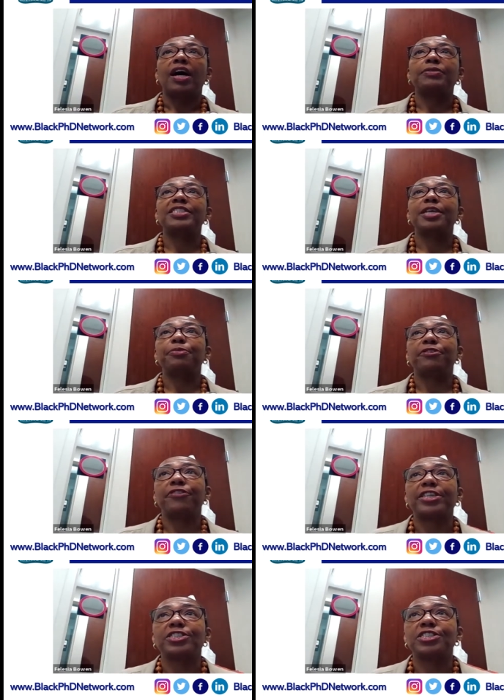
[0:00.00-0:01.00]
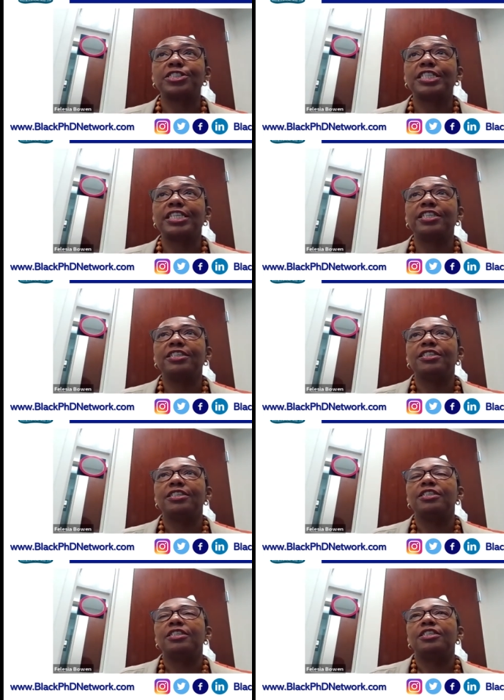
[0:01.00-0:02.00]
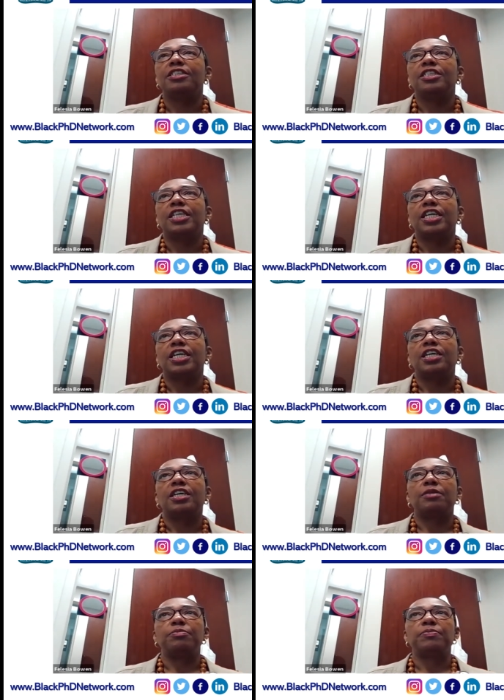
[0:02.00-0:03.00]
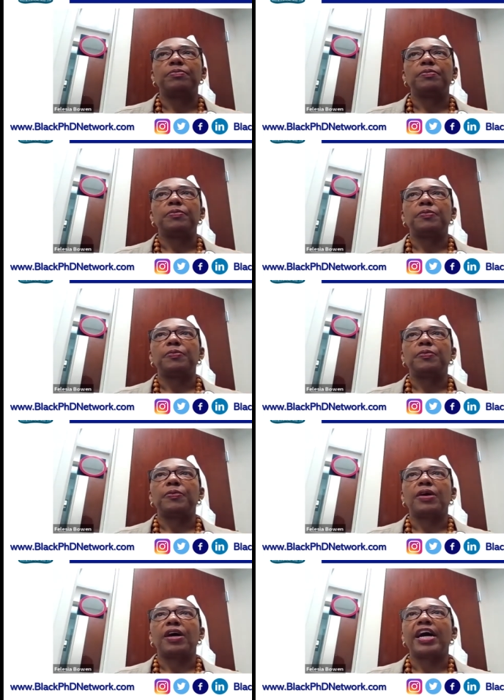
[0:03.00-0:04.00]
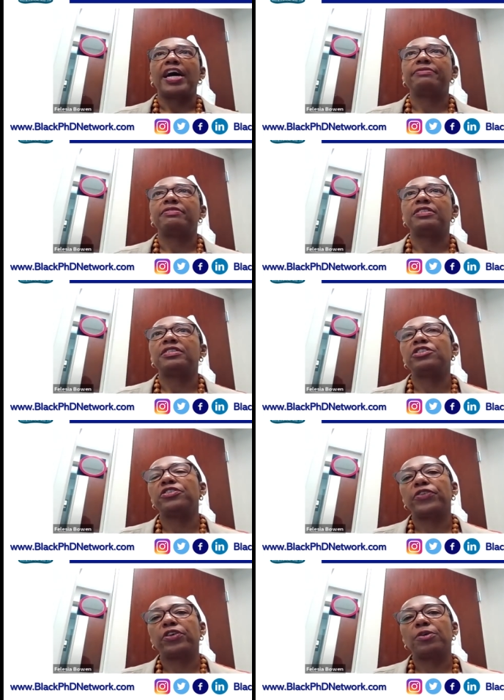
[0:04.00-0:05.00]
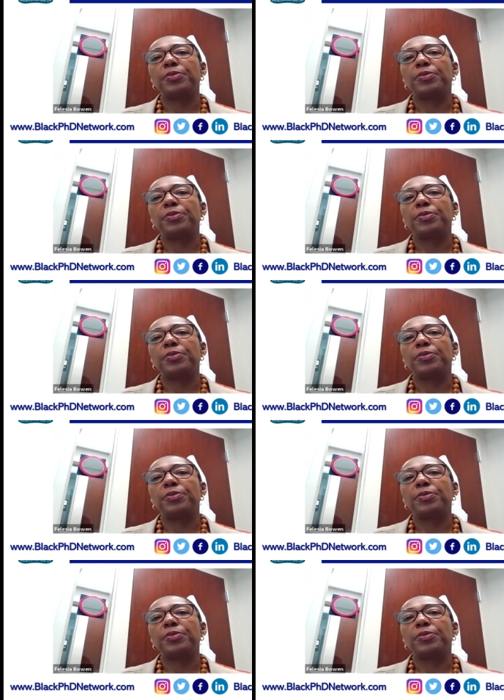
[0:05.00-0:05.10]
I would say professionally, um, I had the Center for